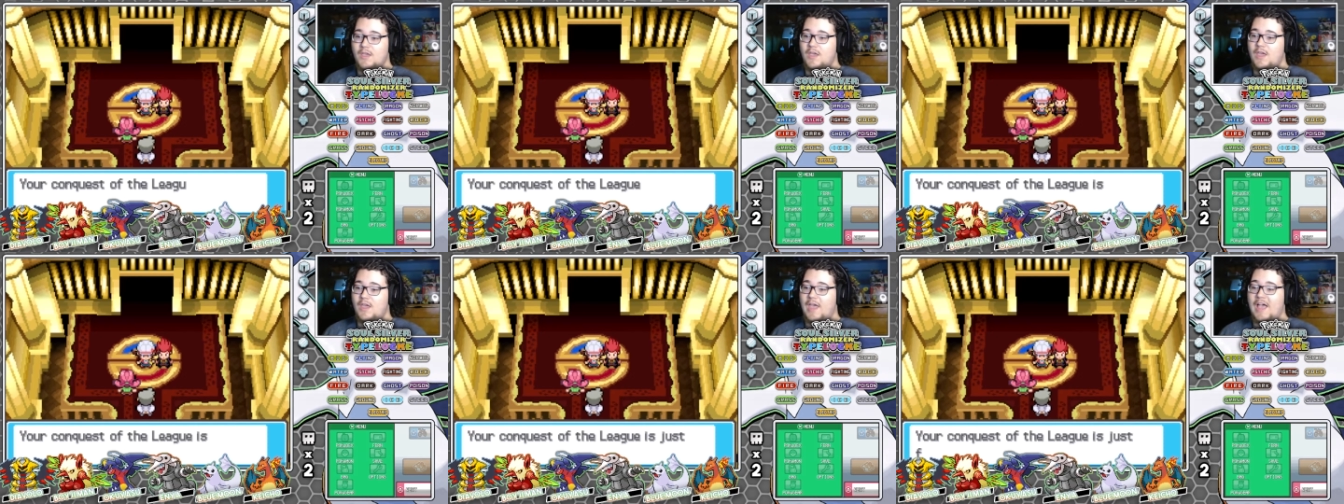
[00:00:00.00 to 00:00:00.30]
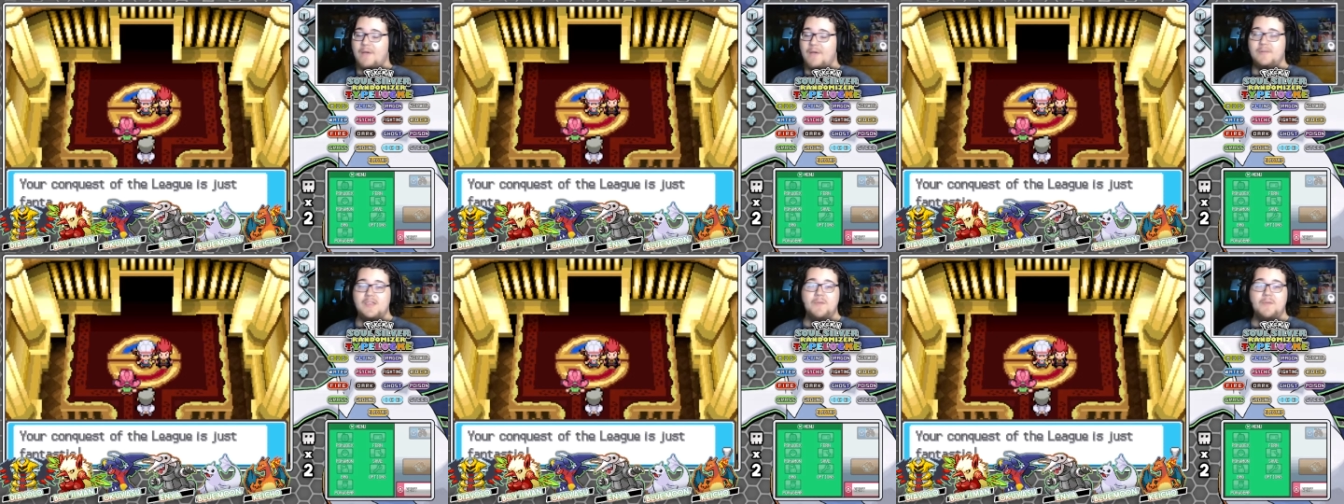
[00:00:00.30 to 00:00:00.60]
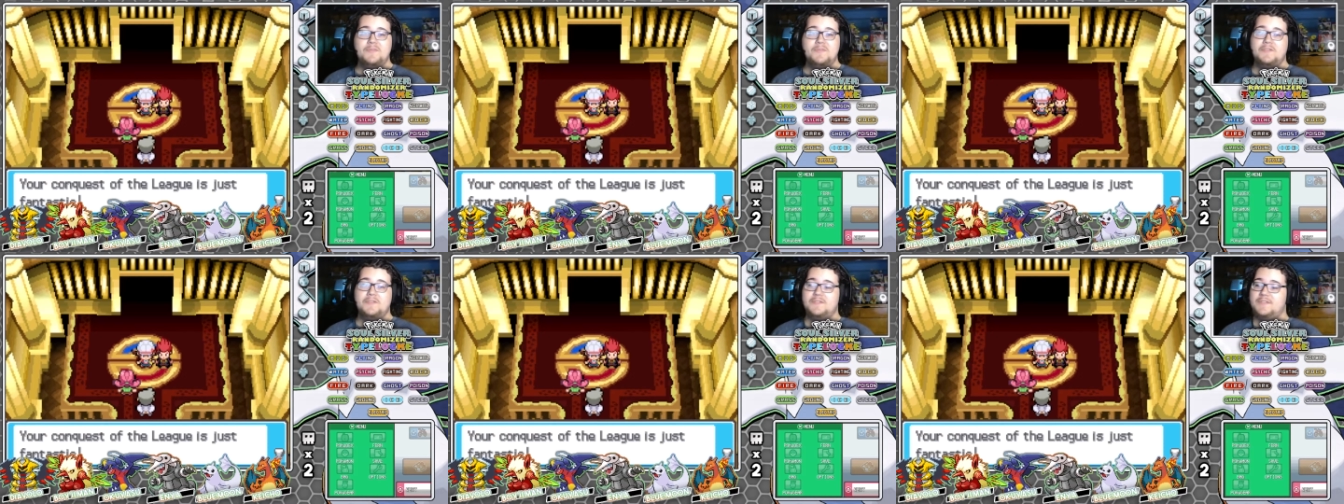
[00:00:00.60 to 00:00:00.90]
How many
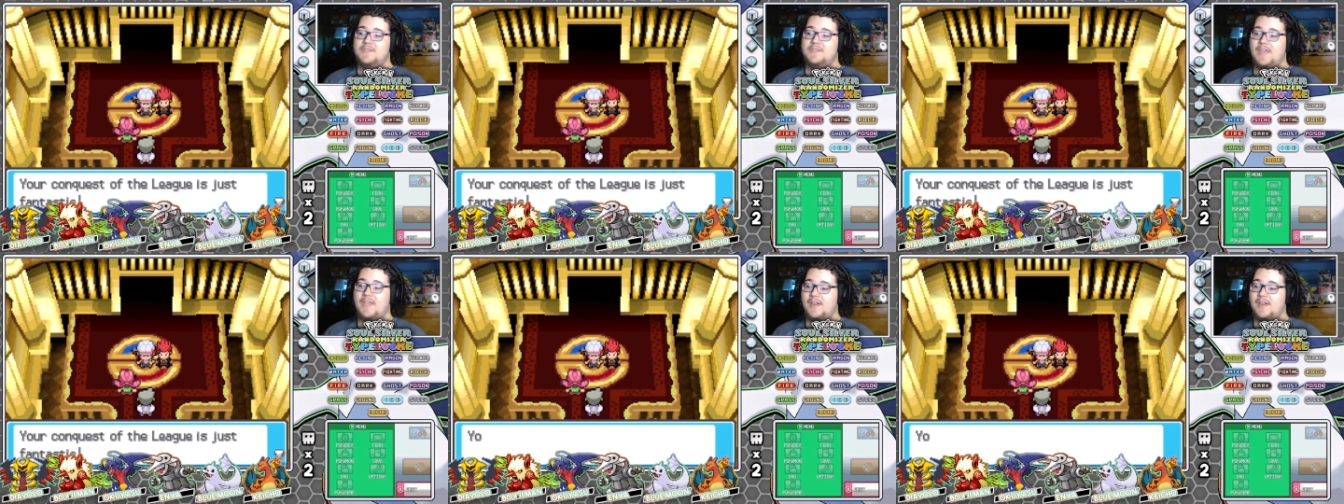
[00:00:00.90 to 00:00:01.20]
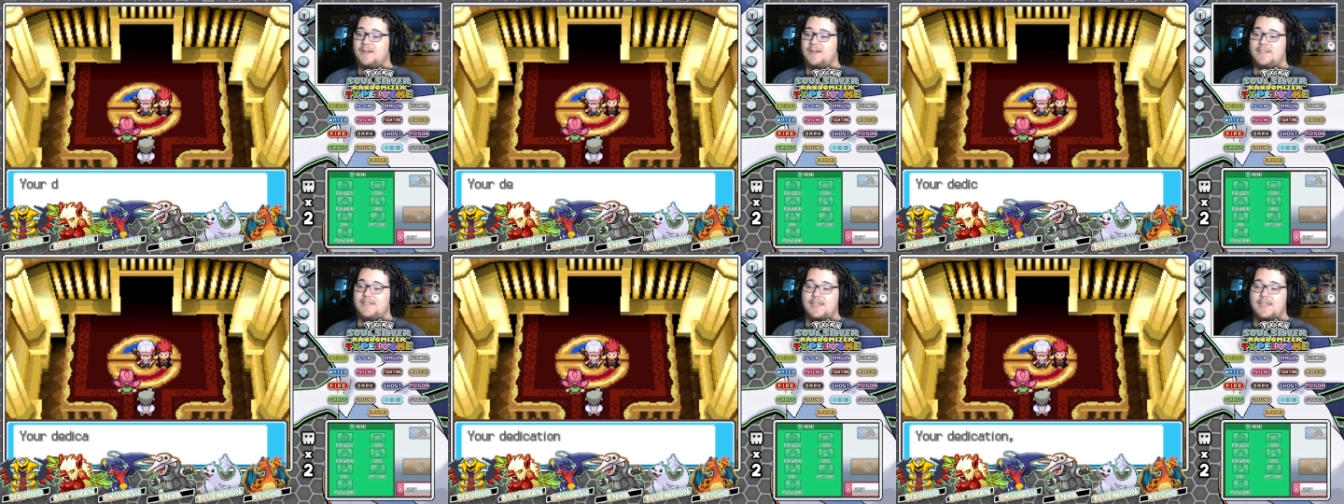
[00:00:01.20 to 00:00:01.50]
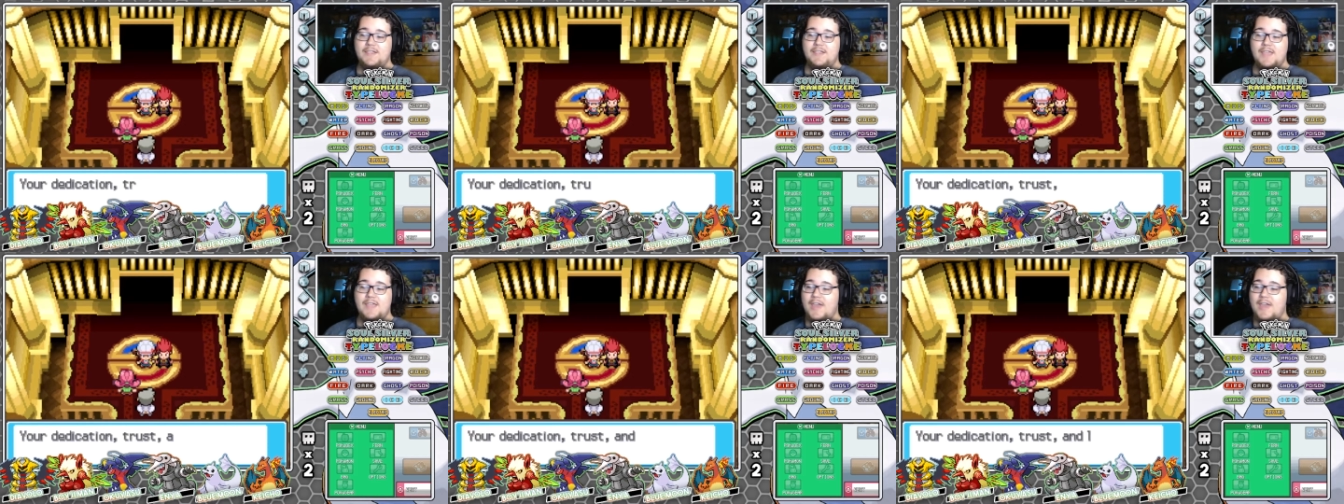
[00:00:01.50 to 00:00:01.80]
episodes is that going to
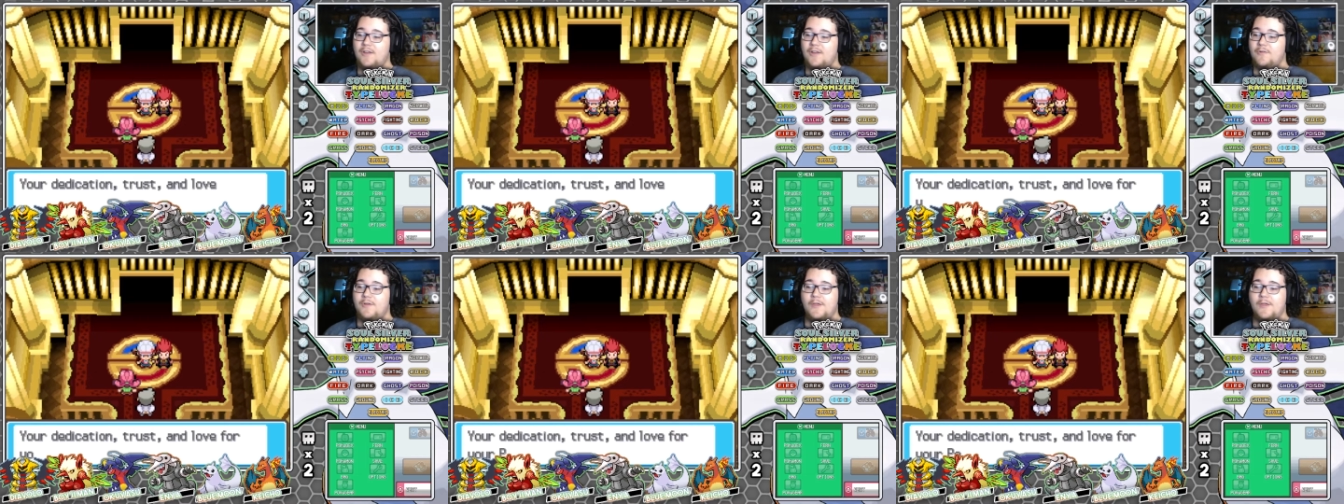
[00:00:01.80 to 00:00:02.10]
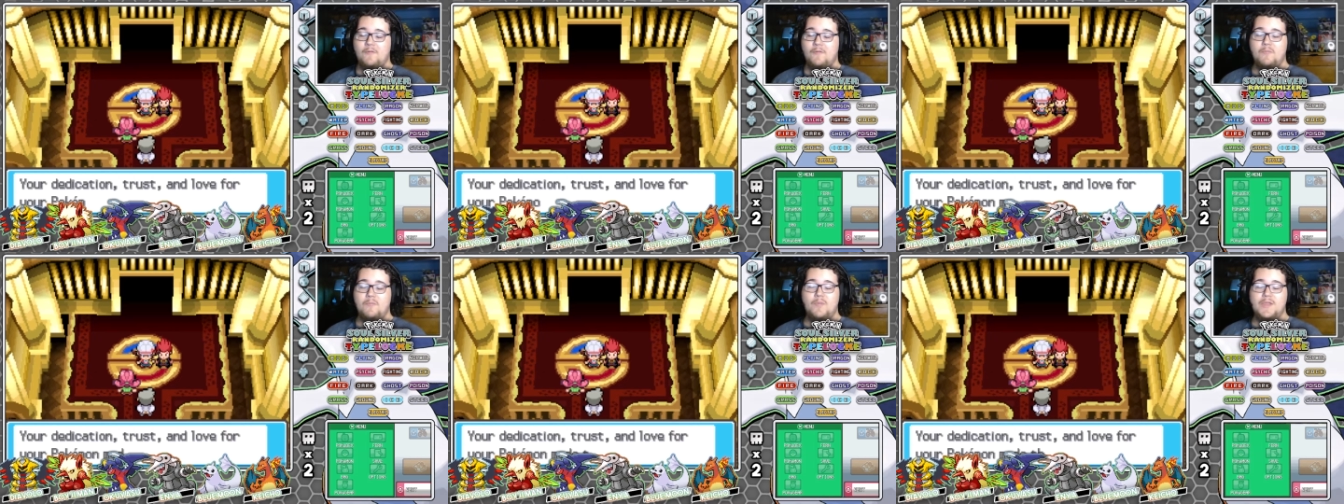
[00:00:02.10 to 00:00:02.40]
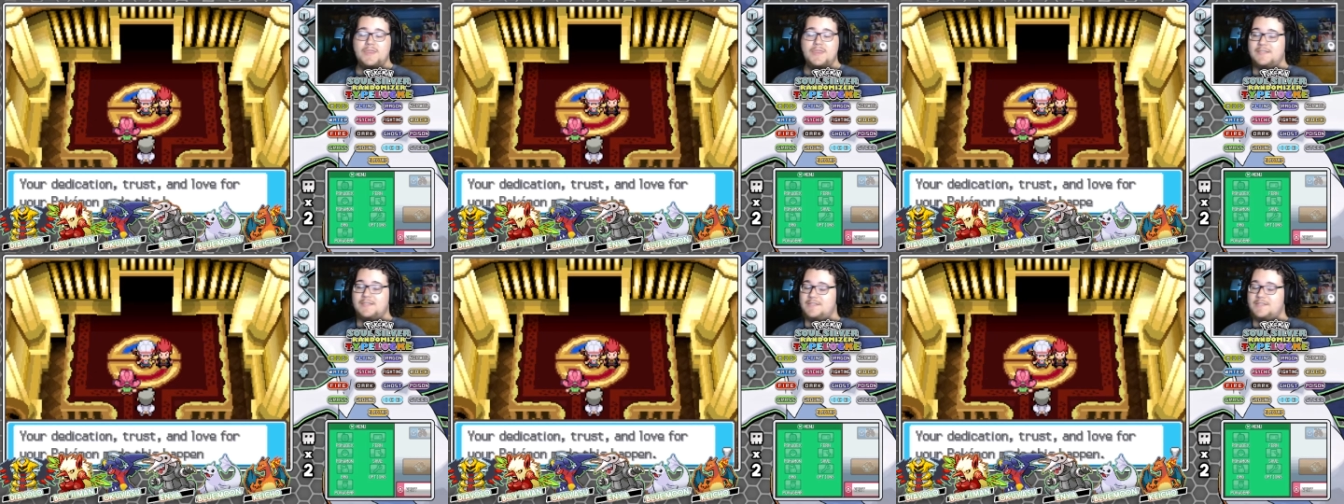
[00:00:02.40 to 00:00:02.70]
take? I don't know, but
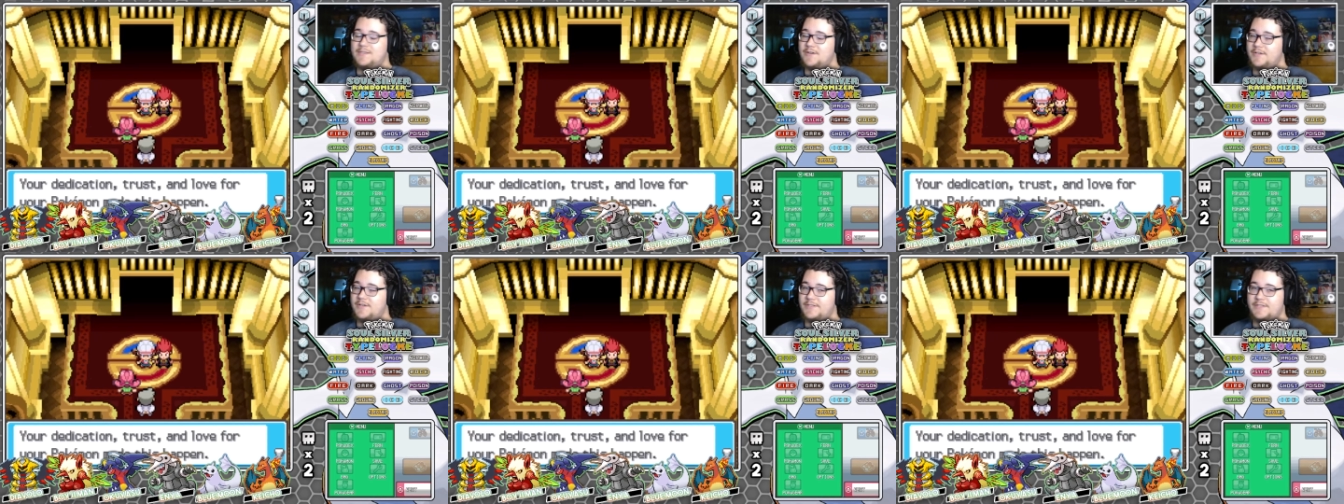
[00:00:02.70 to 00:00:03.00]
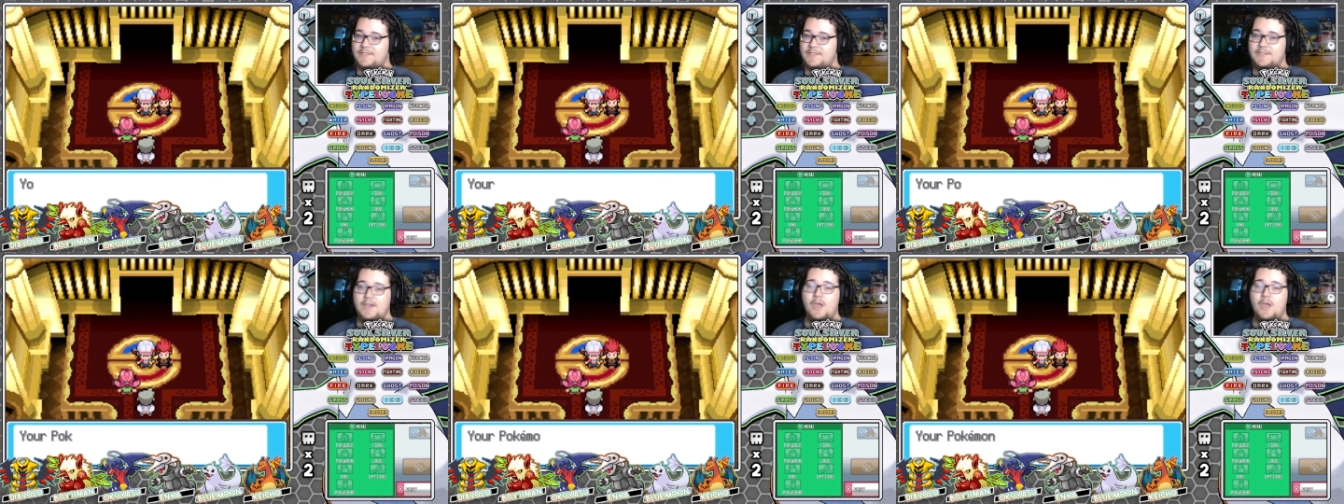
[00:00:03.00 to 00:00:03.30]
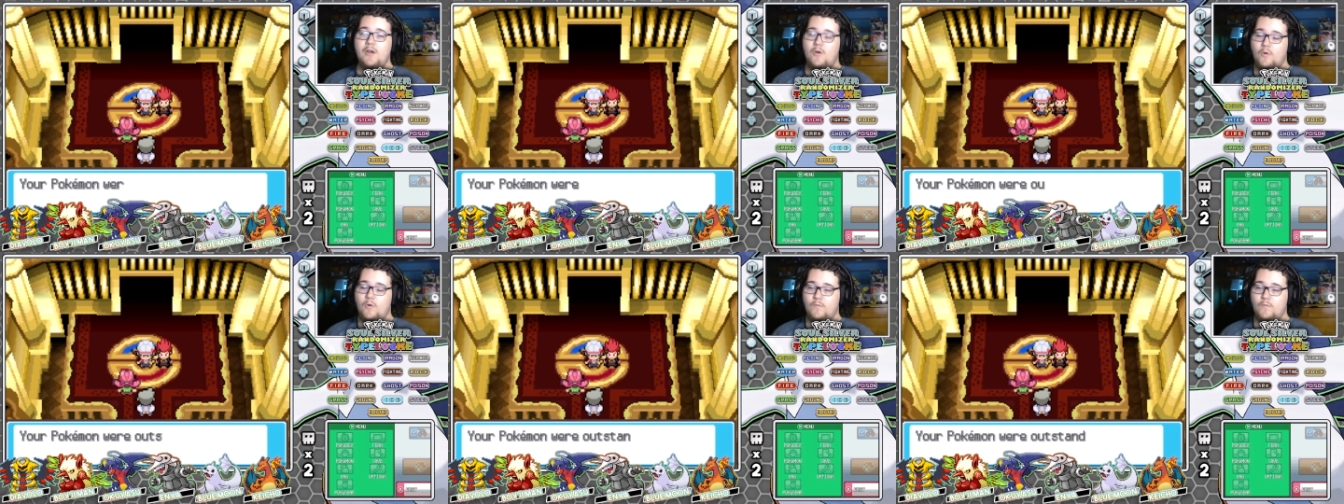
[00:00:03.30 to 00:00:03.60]
this series is not
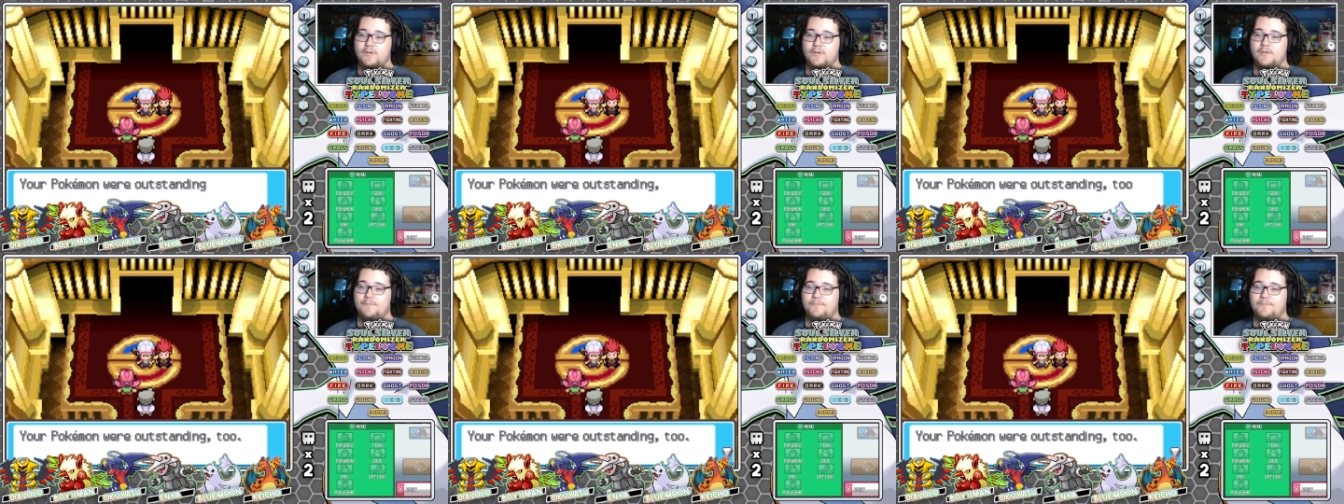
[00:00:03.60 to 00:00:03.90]
over,